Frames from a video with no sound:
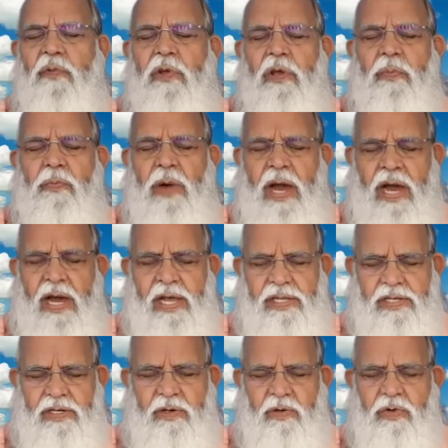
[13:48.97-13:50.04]
your
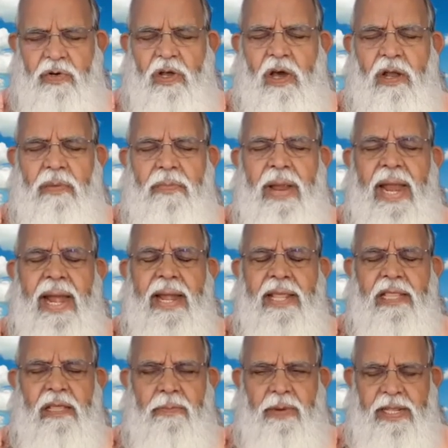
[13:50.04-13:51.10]
past, good or bad,
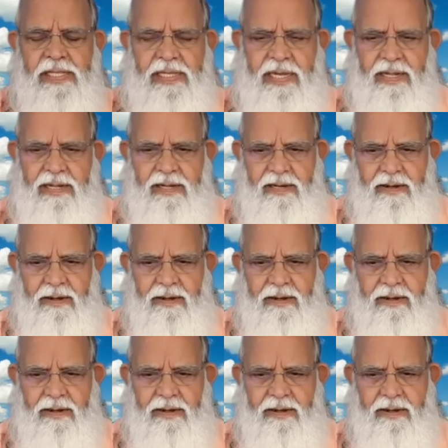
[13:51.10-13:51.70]
in the present.